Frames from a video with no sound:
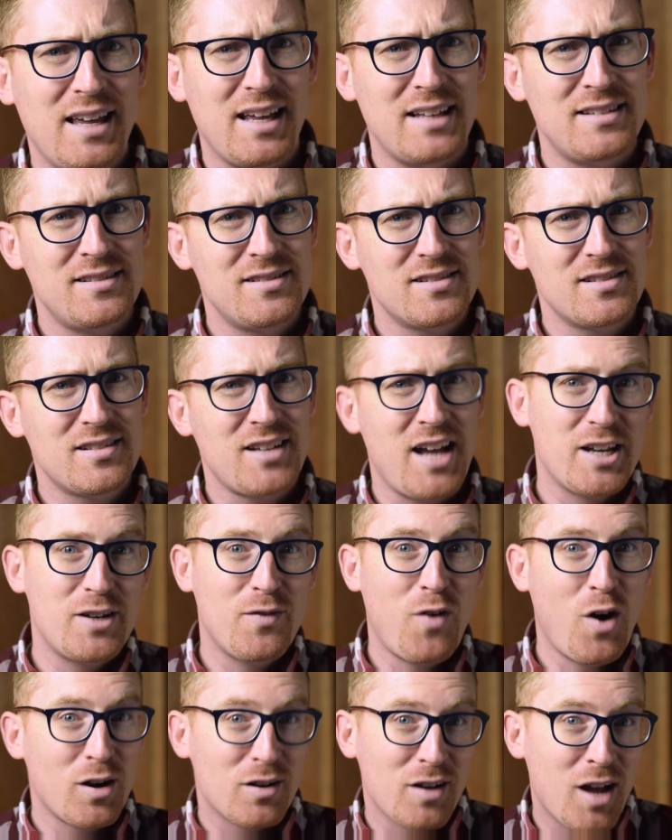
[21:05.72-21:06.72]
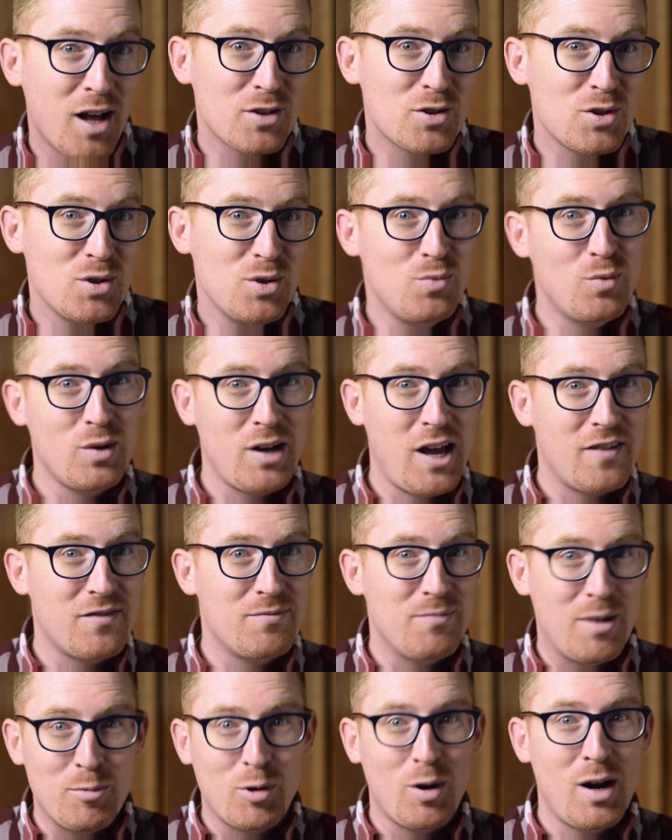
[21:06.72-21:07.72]
It's kind of hard not to when
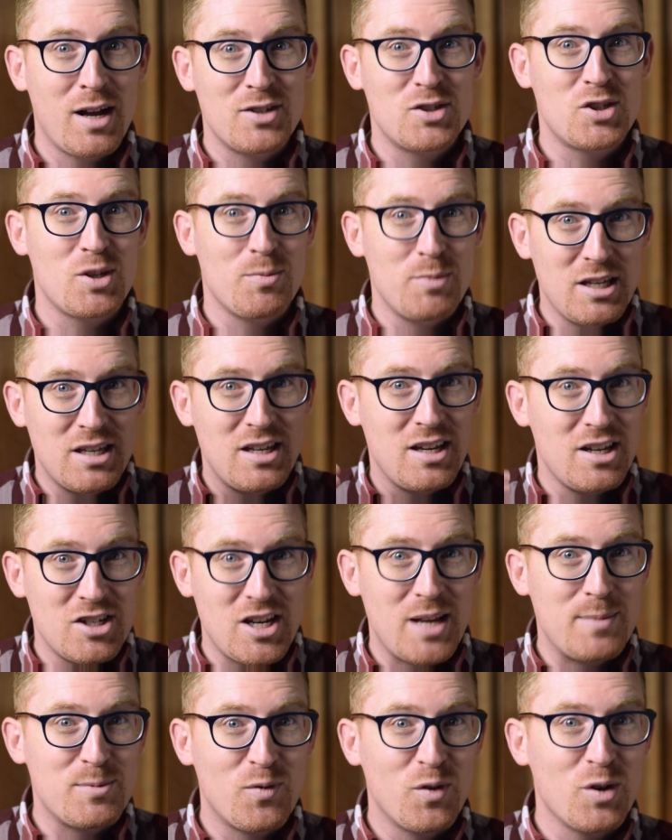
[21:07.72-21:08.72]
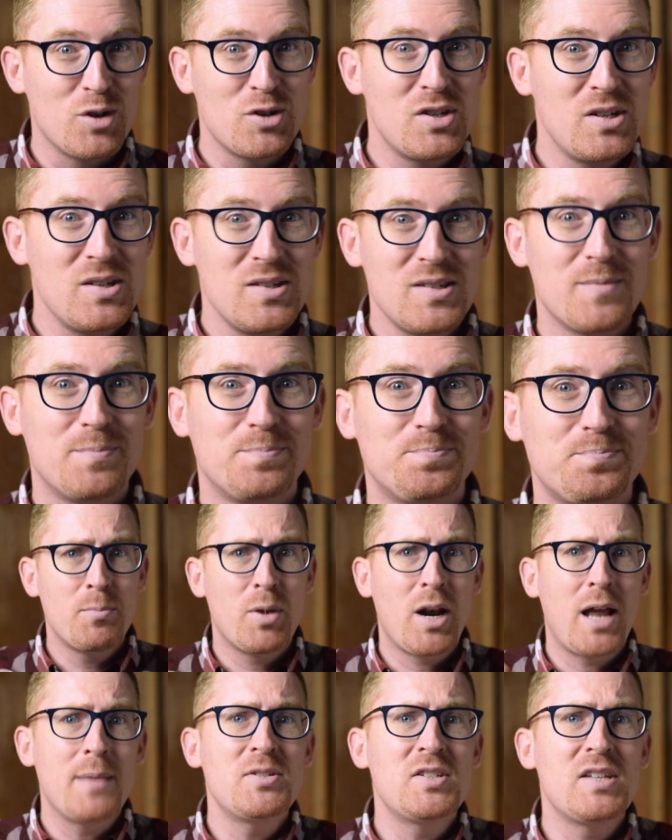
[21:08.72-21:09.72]
I've memorized so many King James verses,
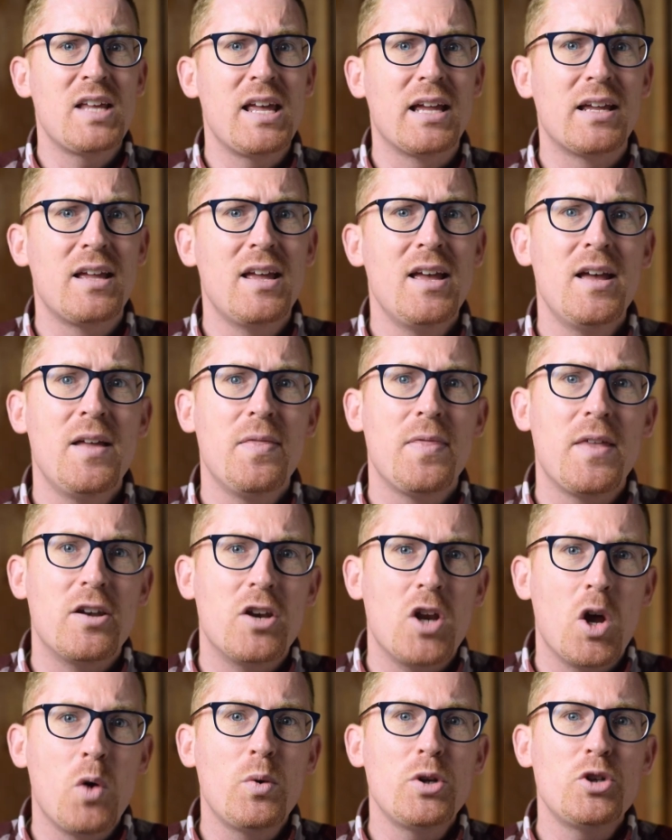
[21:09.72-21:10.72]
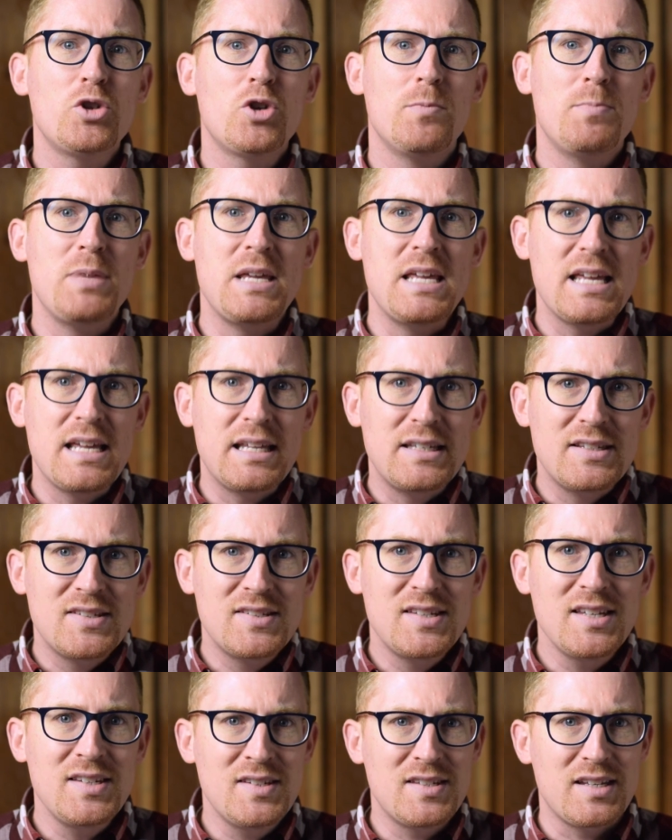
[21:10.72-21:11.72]
but I'm saying that no one should be
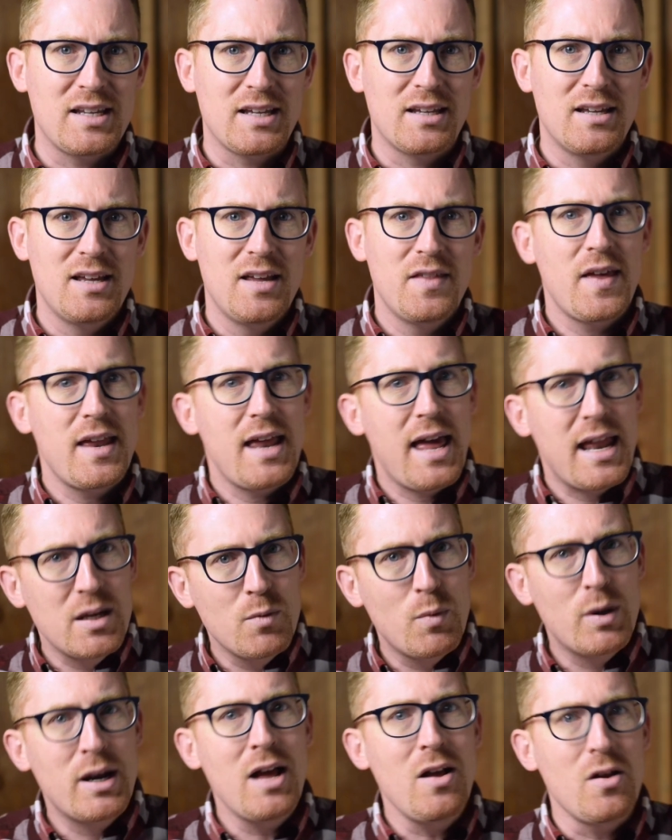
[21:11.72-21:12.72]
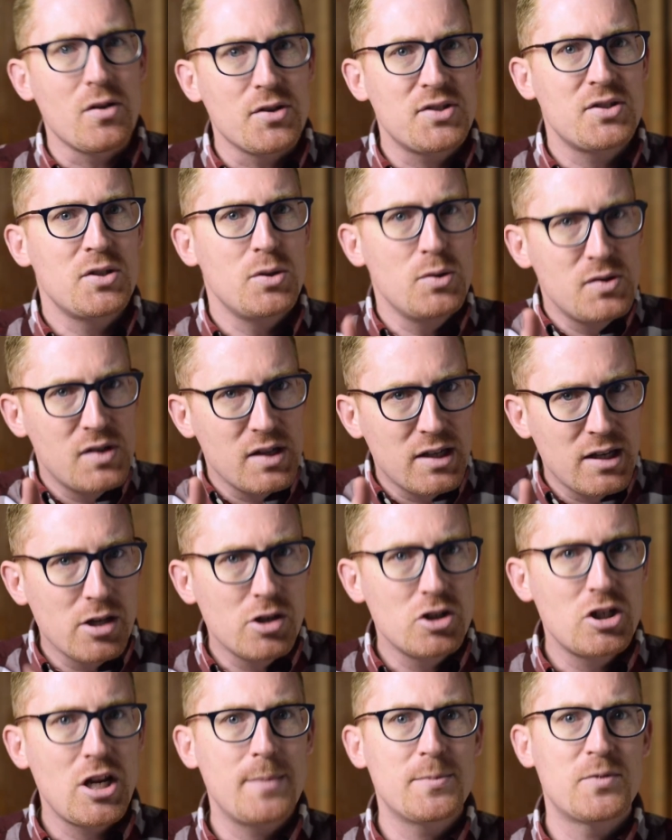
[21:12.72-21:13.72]
insisting that anyone else use the
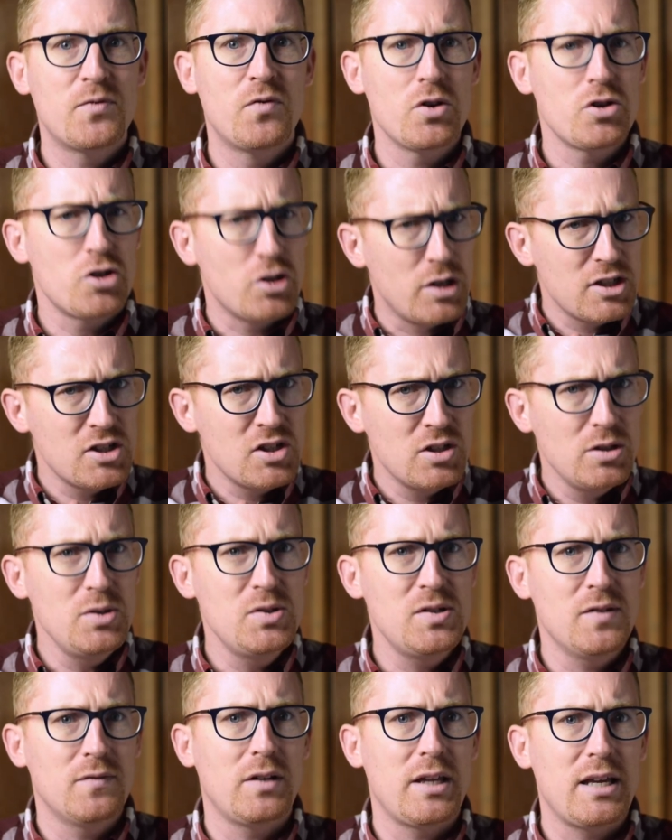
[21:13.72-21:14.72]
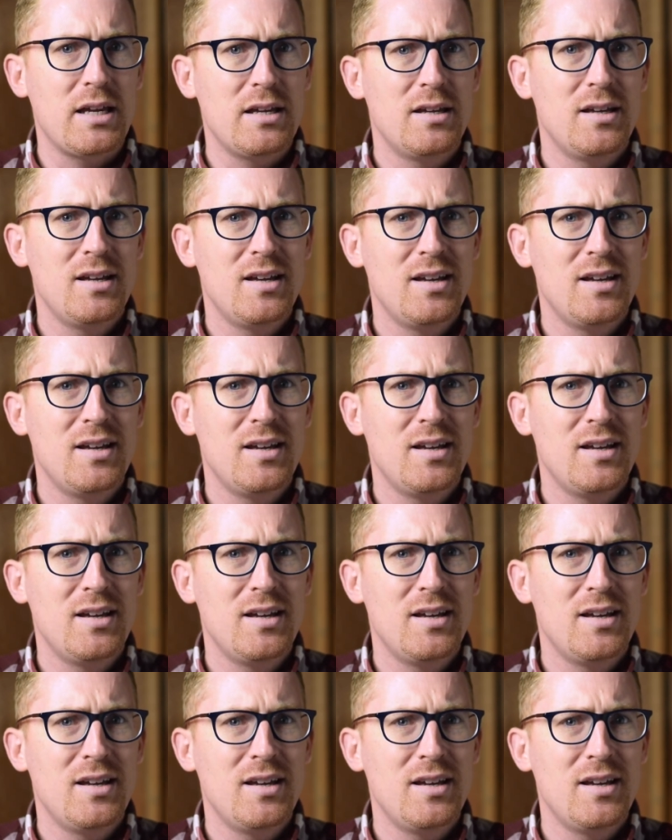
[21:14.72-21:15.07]
King James Version exclusively.